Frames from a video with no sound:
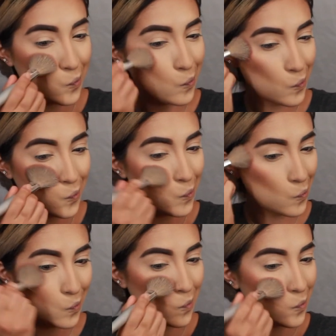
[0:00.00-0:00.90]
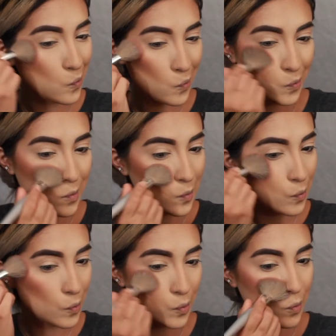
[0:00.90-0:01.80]

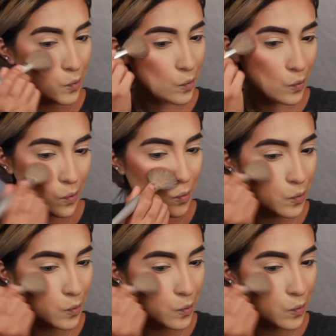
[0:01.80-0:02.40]
(no one is talking)